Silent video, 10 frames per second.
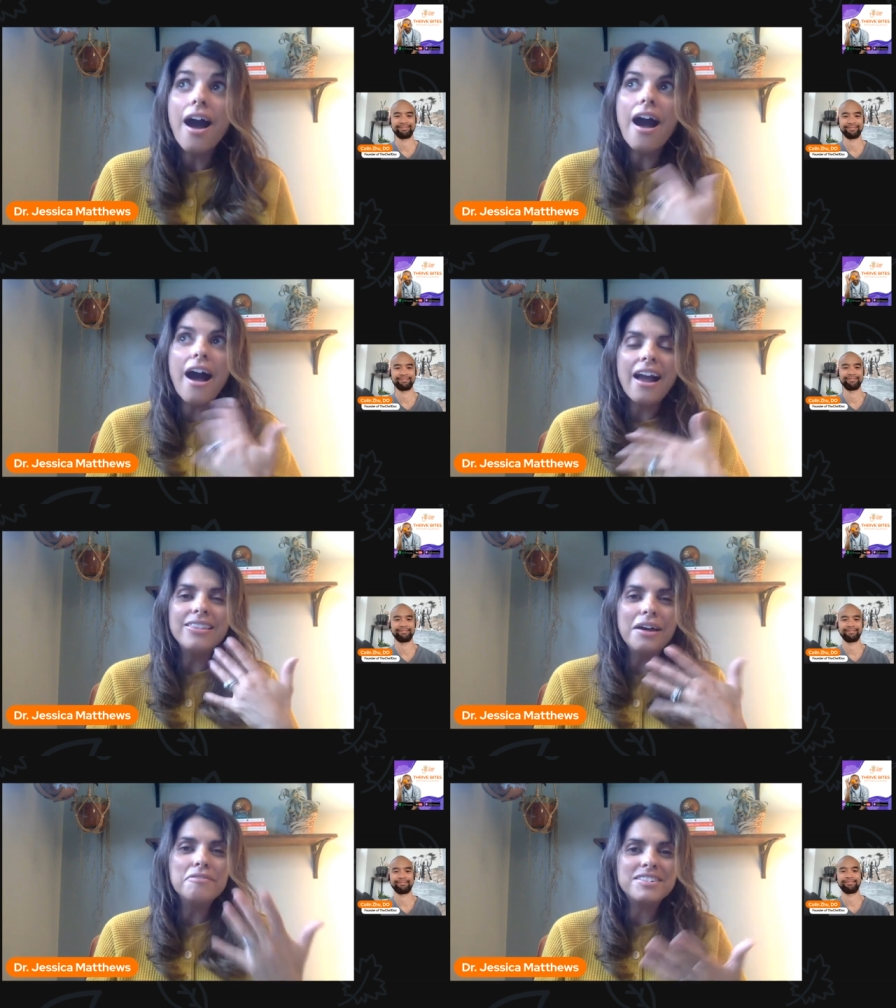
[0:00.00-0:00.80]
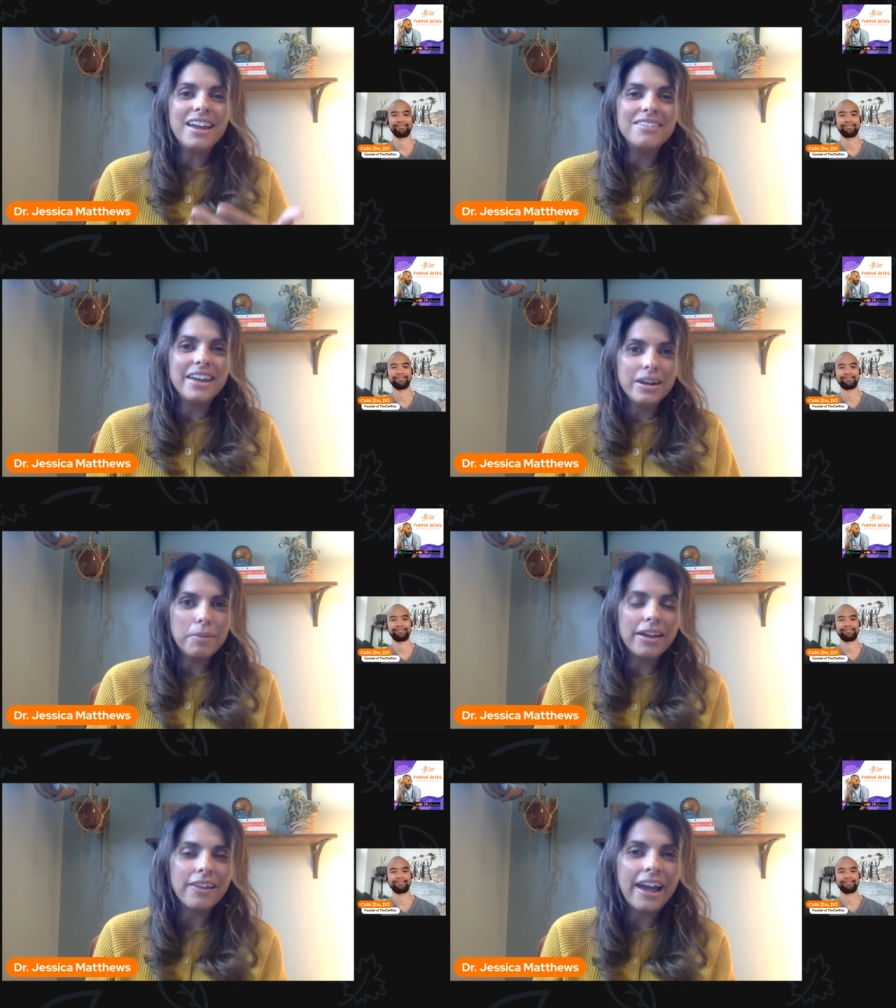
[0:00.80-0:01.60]
I love saying that in my
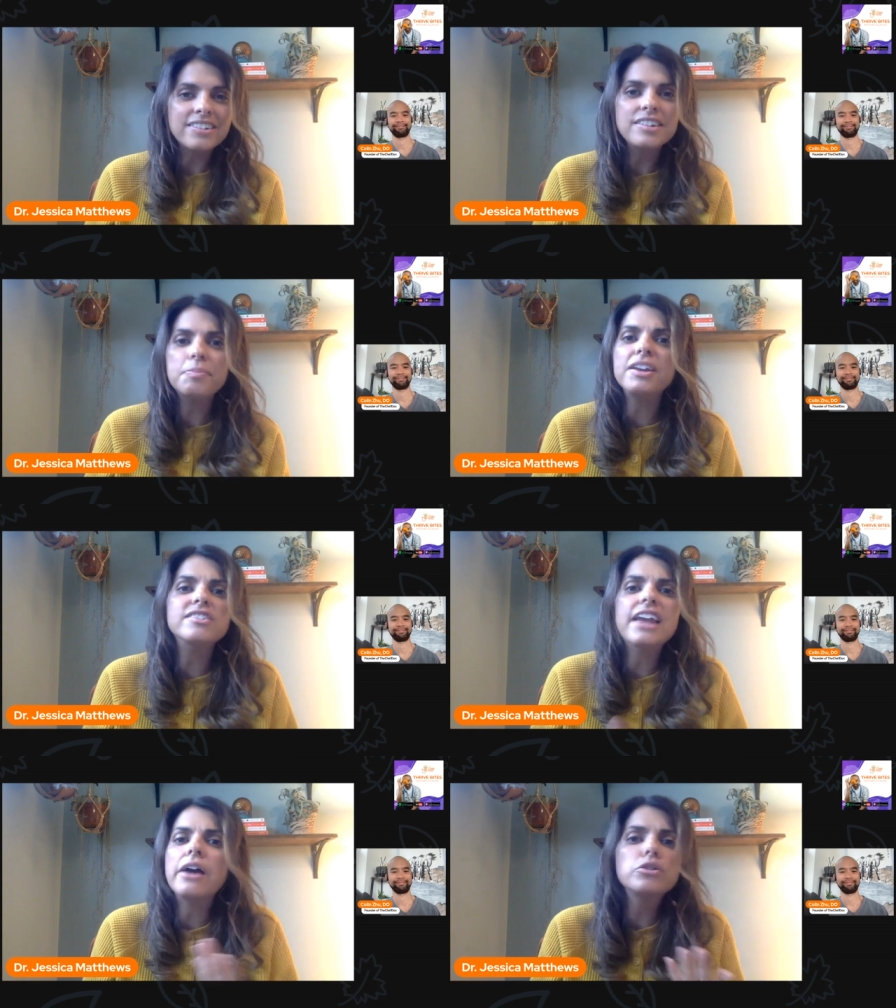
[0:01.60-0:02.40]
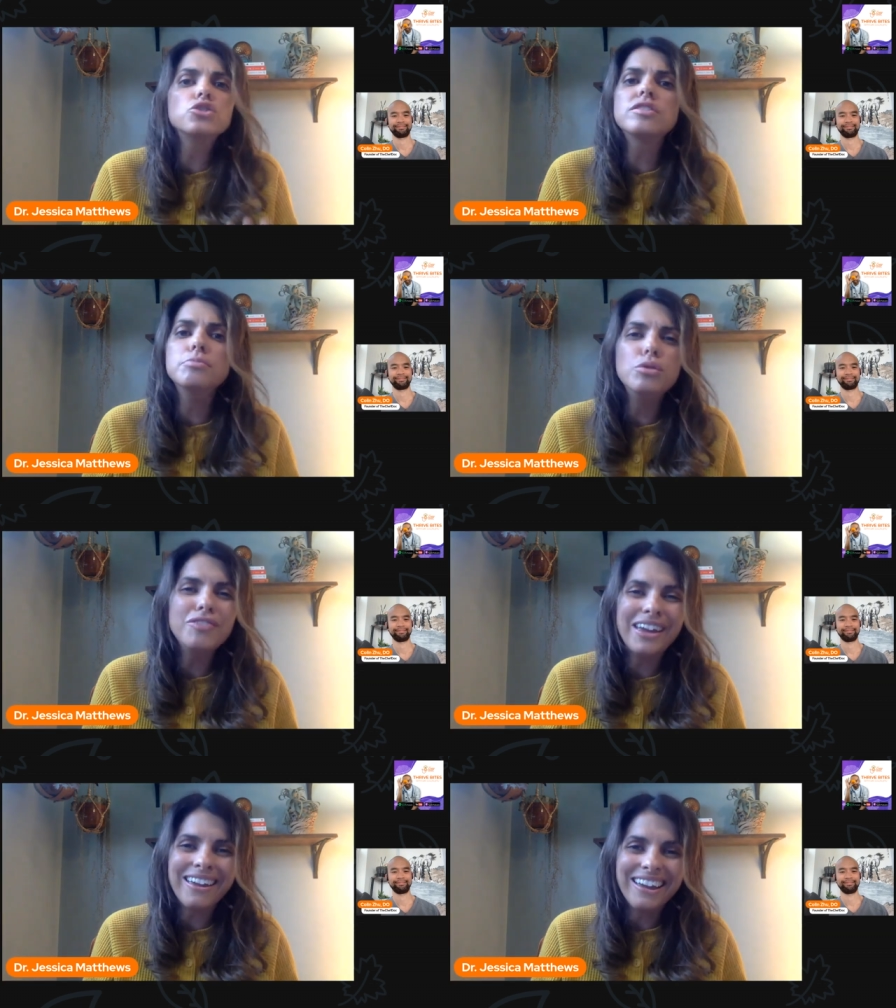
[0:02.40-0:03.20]
classes because now you're just
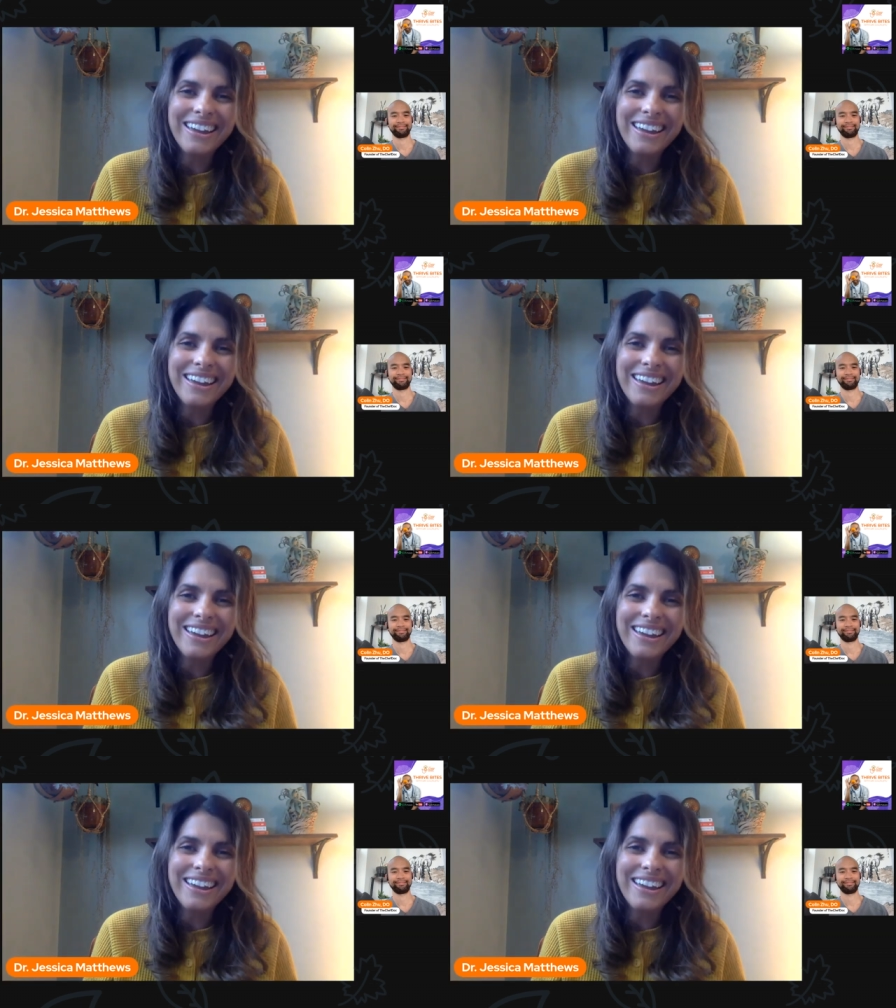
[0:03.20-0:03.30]
moving.